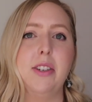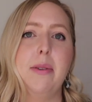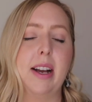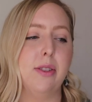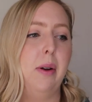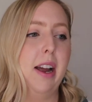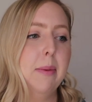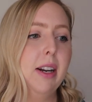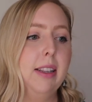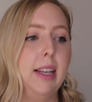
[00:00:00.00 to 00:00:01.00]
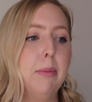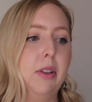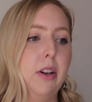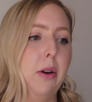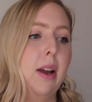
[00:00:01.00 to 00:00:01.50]
So I'm gonna link
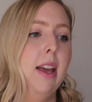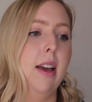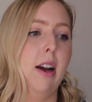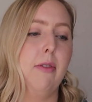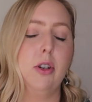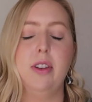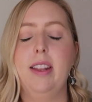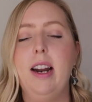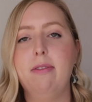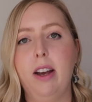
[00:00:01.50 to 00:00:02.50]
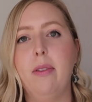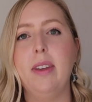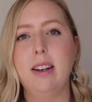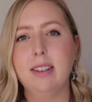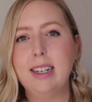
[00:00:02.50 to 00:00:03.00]
below a version that I found
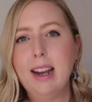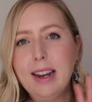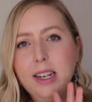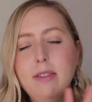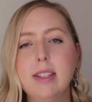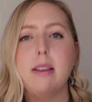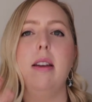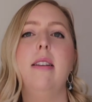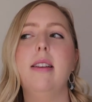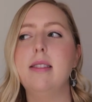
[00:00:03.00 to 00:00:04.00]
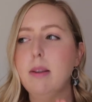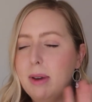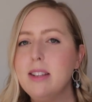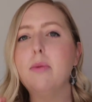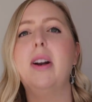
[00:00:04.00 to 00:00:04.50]
that kind of is the
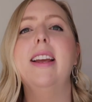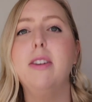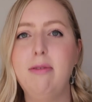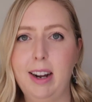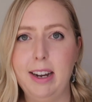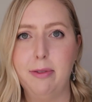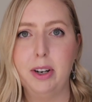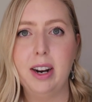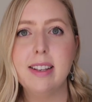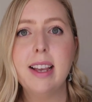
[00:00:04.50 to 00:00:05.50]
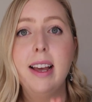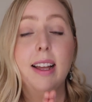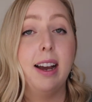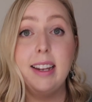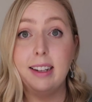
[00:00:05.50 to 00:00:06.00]
best one I could find for you guys.
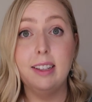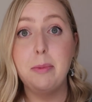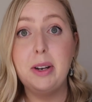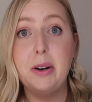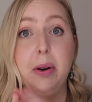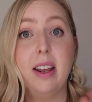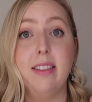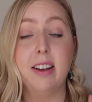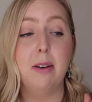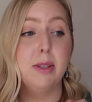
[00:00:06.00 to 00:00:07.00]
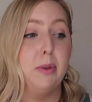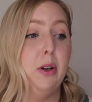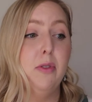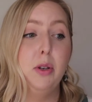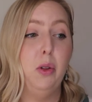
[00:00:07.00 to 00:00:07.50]
Again, let me know in the comments below
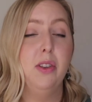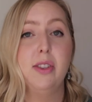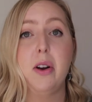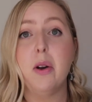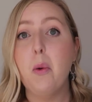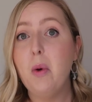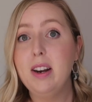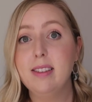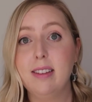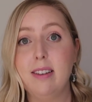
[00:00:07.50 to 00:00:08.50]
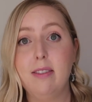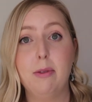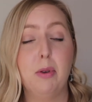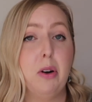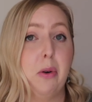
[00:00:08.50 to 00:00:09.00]
if you do this song, what is a
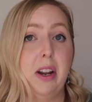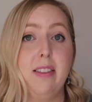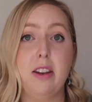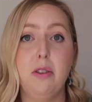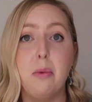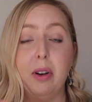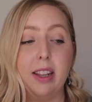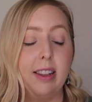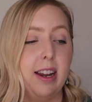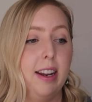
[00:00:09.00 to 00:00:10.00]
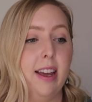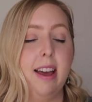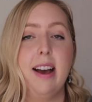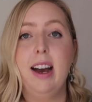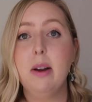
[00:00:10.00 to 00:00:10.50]
recording that you really like?
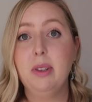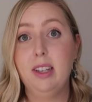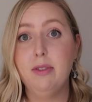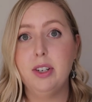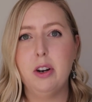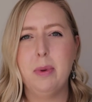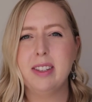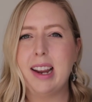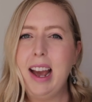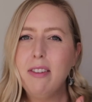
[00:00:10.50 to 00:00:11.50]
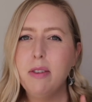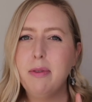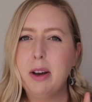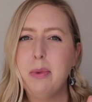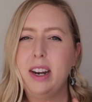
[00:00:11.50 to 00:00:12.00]
I would love to know, because I haven't
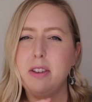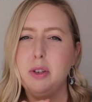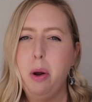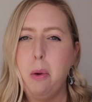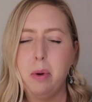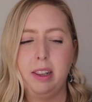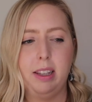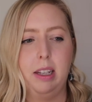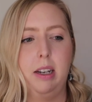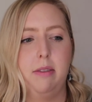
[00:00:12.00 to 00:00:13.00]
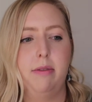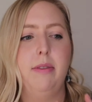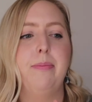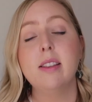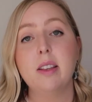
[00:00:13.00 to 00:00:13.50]
found one that I totally love.
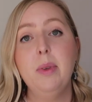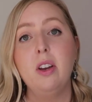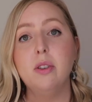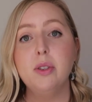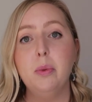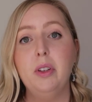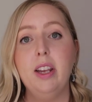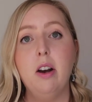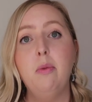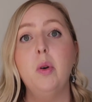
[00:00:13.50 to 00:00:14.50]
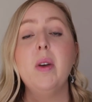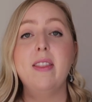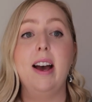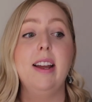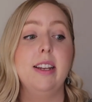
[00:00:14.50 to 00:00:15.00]
Something also really helpful with
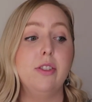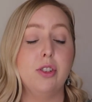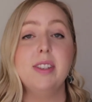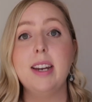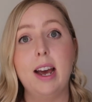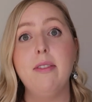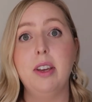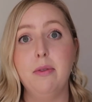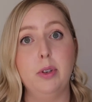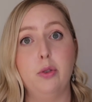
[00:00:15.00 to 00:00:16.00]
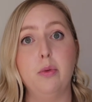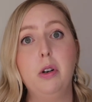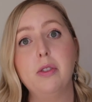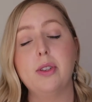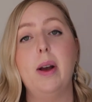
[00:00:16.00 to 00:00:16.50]
that is just having a
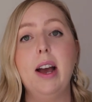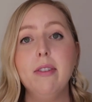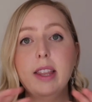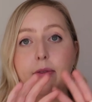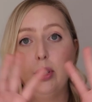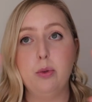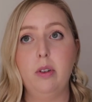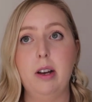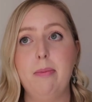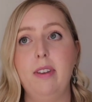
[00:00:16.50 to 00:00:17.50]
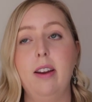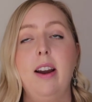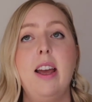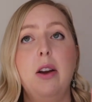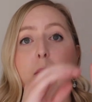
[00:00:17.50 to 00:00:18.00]
visual. So having that visual up there
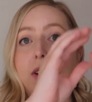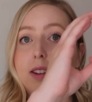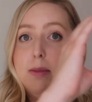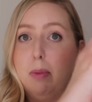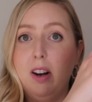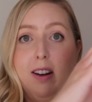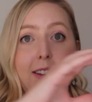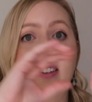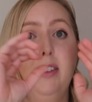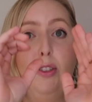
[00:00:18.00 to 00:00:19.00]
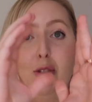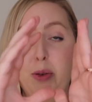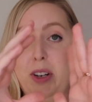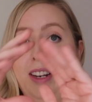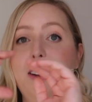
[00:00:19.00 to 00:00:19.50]
where it's bog,
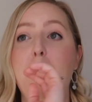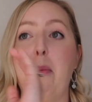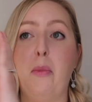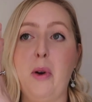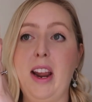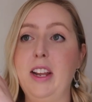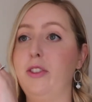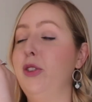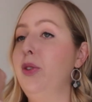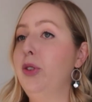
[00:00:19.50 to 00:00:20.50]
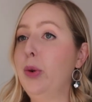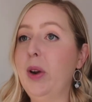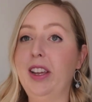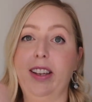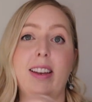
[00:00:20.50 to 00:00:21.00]
tree, branch,
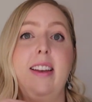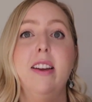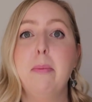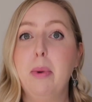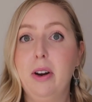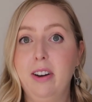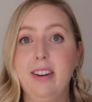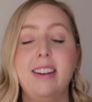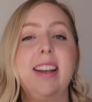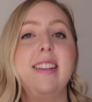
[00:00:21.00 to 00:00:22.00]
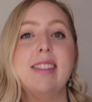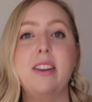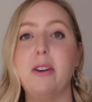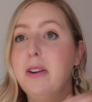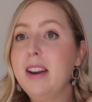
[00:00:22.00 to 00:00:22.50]
twig, bird,
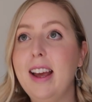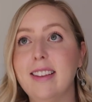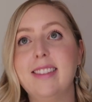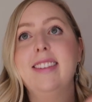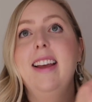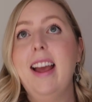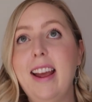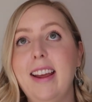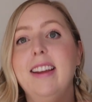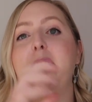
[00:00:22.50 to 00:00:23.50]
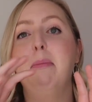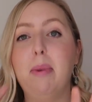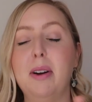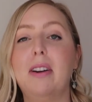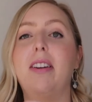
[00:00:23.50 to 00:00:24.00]
or nest, egg,
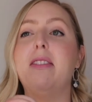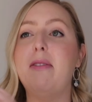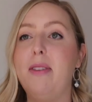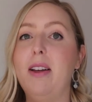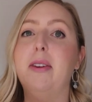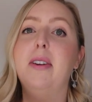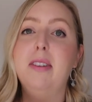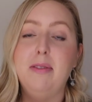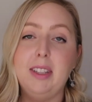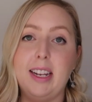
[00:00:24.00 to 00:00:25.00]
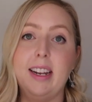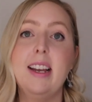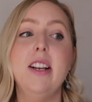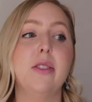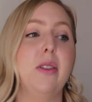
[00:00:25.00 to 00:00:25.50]
bird, feather, flea,
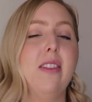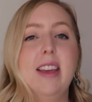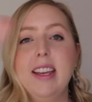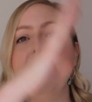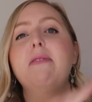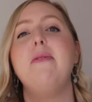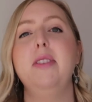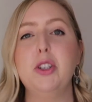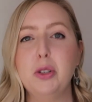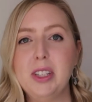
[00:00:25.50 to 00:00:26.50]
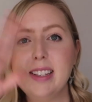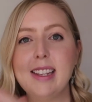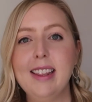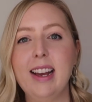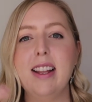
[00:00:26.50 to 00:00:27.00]
so that they can visually
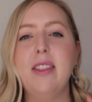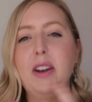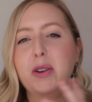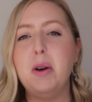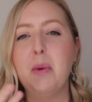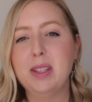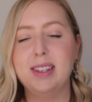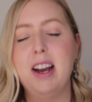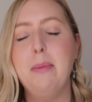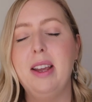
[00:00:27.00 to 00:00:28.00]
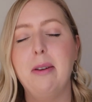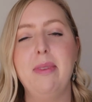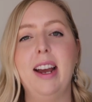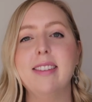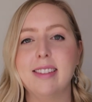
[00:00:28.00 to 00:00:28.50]
see that and they know what's coming up
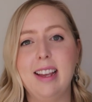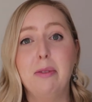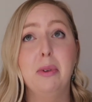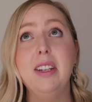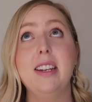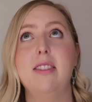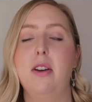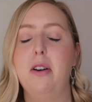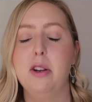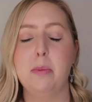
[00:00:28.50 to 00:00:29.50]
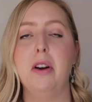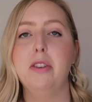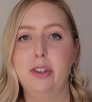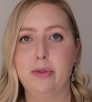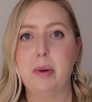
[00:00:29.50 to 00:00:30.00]
next, because that really is the hardest part,
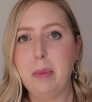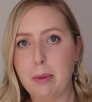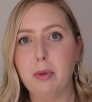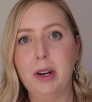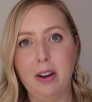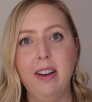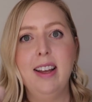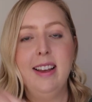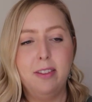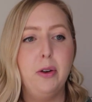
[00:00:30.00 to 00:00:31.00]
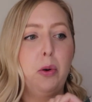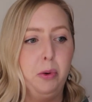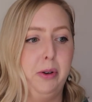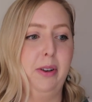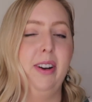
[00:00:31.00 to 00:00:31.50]
is just remembering the
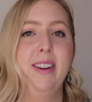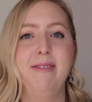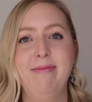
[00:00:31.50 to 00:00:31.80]
order.